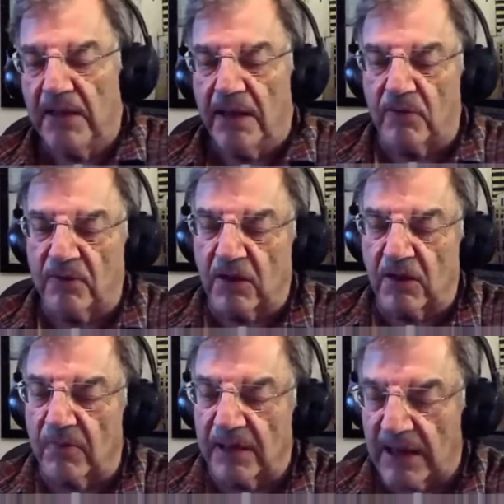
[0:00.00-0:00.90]
And
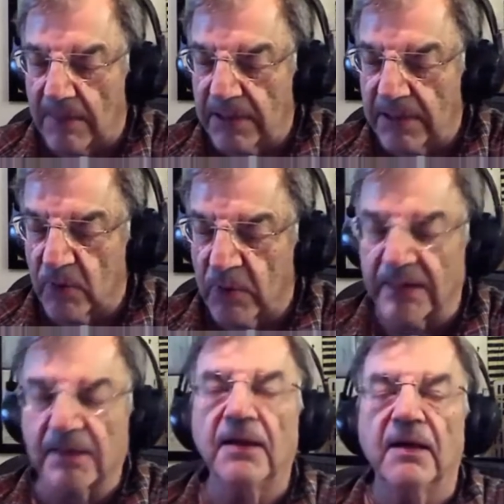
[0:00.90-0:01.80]
without monopoly
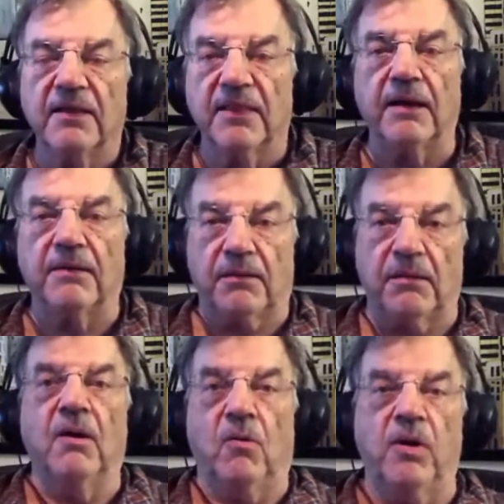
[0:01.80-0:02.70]
rent, that's
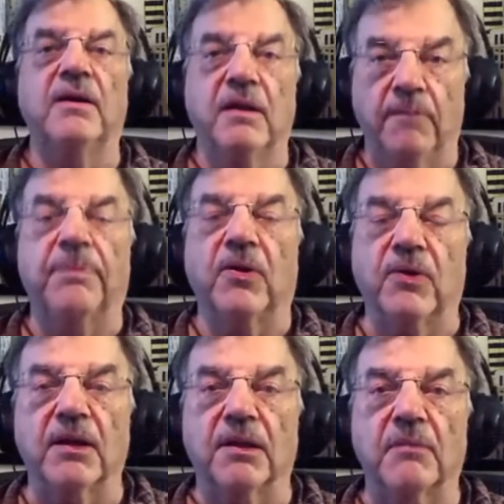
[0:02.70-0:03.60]
what
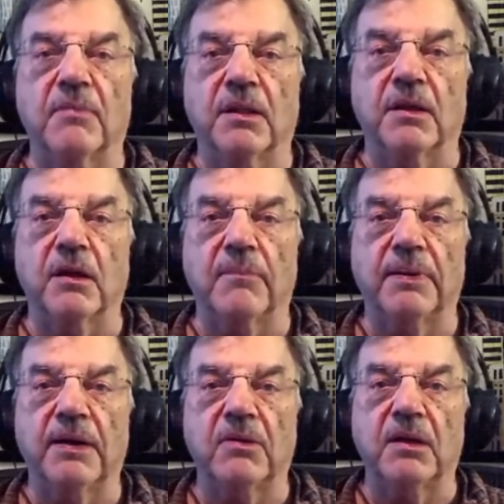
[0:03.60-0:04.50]
imperialism is all
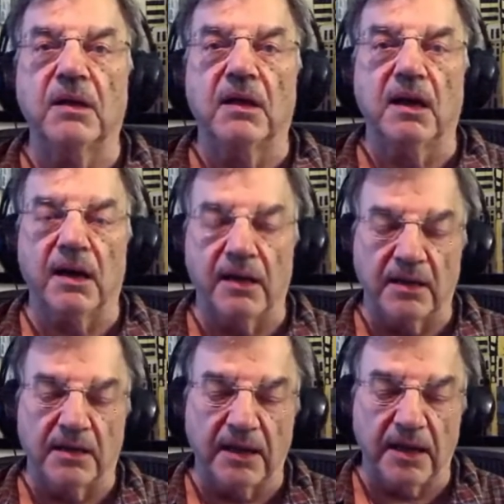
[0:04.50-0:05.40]
about in
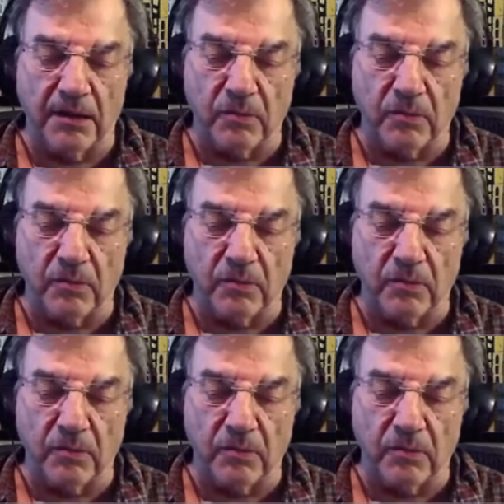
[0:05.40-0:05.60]
today's